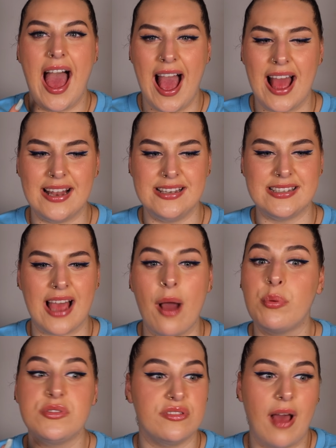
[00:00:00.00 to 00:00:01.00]
And I
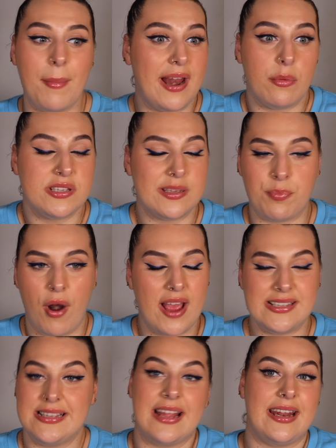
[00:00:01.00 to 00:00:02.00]
was
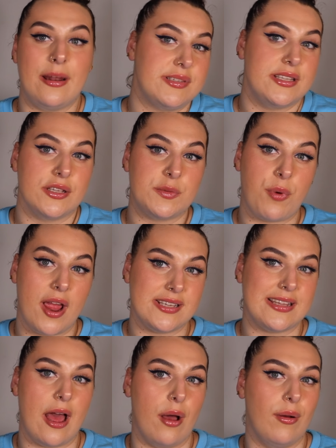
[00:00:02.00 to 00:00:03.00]
surprised then, and I'm still
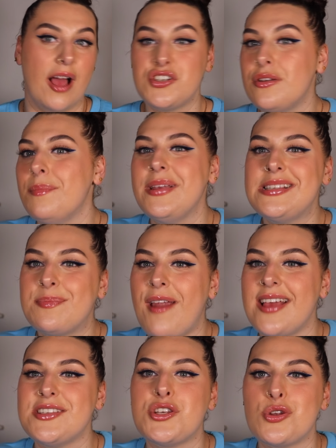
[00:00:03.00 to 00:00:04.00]
surprised now. I shouldn't be
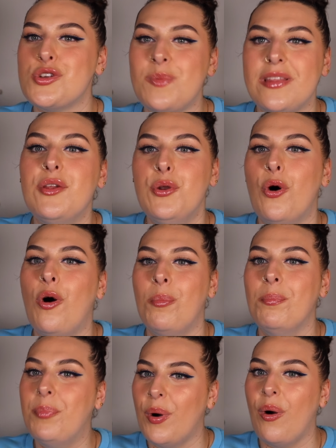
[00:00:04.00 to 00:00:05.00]
surprised, it should just be the
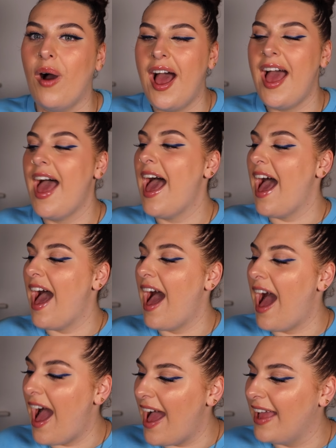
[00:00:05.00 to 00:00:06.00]
norm, but
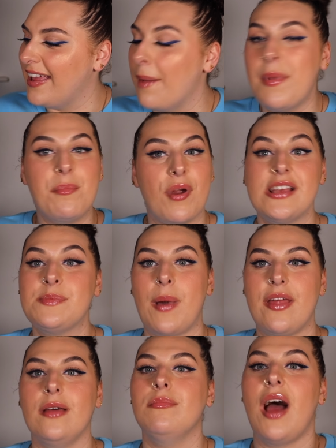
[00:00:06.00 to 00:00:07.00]
I am impressed
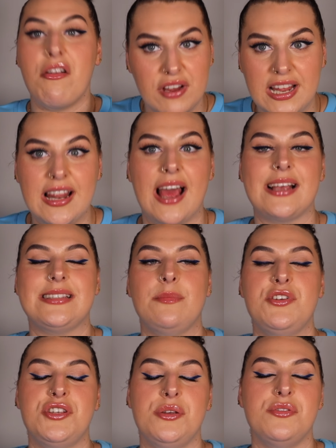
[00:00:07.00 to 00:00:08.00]
by them. I really like
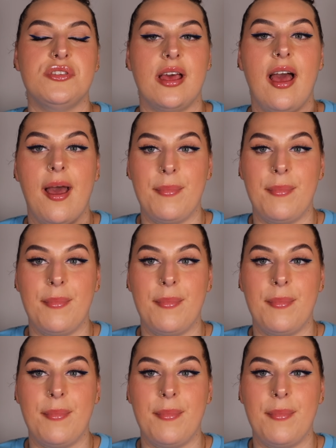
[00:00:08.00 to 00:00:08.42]
Simi shoes.